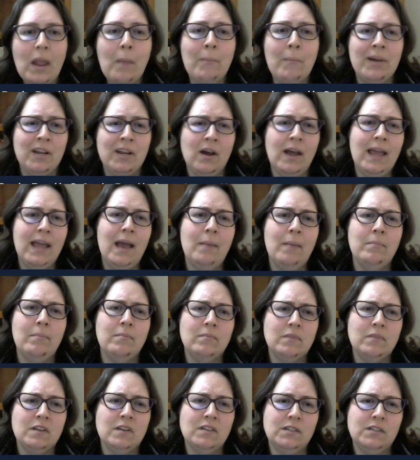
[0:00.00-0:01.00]
But I
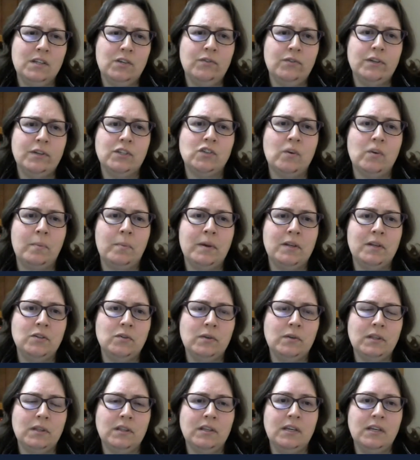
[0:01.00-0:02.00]
am considering stopping
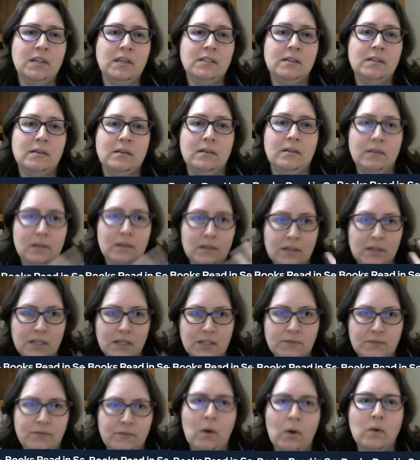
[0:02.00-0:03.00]
doing
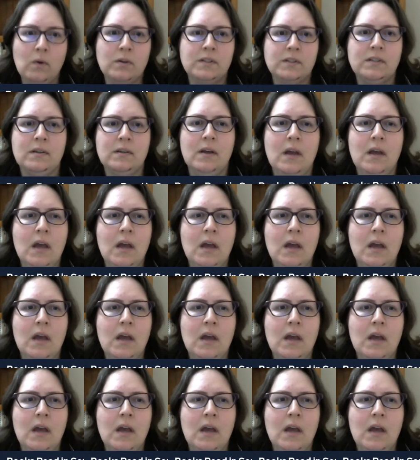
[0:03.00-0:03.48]
these vlogs.